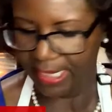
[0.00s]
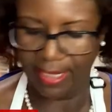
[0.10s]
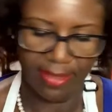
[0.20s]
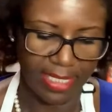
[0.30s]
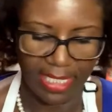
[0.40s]

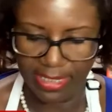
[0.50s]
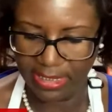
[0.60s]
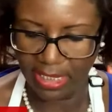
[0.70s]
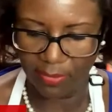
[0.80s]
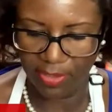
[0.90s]
yeah, I got to
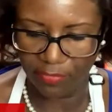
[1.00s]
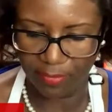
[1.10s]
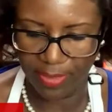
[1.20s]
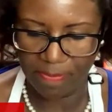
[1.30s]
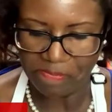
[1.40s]
stay away
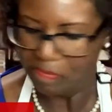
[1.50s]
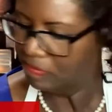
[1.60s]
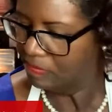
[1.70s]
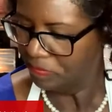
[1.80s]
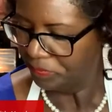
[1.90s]
from it.
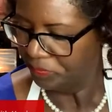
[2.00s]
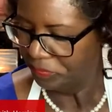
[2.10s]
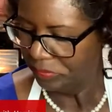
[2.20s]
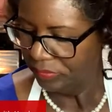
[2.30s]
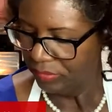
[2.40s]

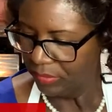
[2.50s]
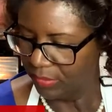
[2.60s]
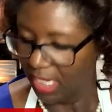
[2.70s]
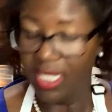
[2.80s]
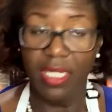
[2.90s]

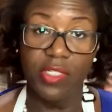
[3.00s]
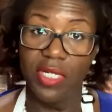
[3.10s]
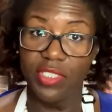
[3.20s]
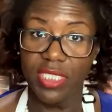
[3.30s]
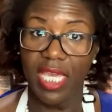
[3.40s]
And y'all know
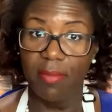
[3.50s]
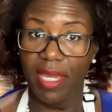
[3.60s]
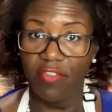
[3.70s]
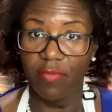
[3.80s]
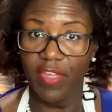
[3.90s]
I just came
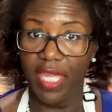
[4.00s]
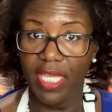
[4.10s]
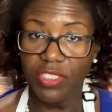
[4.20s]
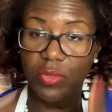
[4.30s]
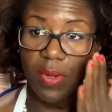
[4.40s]
from
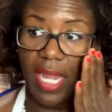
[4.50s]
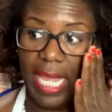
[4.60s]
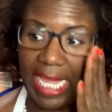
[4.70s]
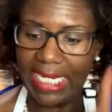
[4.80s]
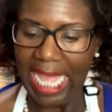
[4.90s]
vacation where I
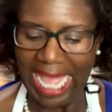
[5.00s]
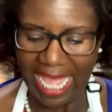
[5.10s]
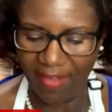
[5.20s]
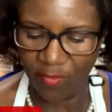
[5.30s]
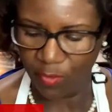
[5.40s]
ate
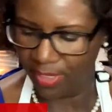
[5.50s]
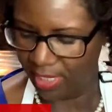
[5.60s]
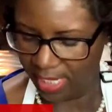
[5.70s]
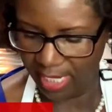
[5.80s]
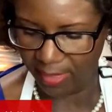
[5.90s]

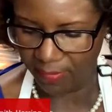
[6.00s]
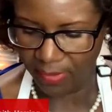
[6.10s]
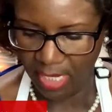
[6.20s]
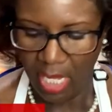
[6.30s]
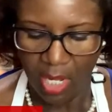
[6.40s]
everything.
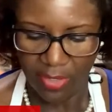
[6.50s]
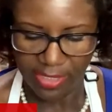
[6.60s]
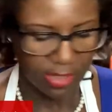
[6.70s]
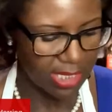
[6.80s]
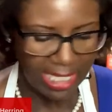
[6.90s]

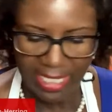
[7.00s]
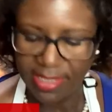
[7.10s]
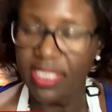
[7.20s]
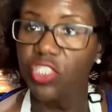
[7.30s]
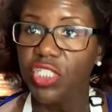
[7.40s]
Okay, so
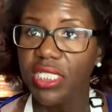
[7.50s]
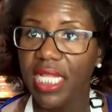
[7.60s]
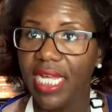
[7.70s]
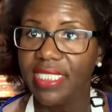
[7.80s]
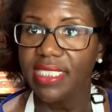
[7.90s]
Leanne says she
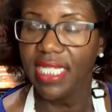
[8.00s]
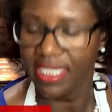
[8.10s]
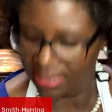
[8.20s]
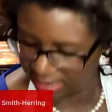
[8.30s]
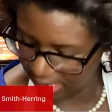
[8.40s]
lines the
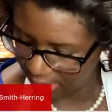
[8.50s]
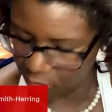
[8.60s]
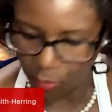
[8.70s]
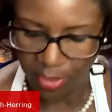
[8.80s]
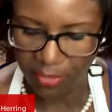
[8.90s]

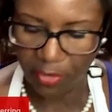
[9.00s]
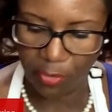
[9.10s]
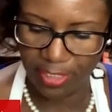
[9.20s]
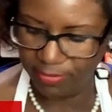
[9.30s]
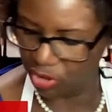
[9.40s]
inside with
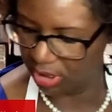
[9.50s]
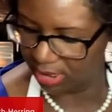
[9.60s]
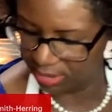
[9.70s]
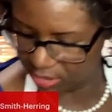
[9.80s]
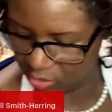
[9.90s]
cream
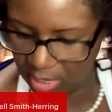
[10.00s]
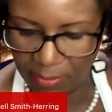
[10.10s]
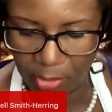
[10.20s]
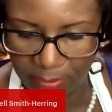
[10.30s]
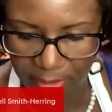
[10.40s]
cheese. So
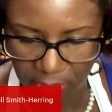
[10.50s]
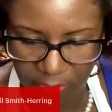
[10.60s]
I'm going to be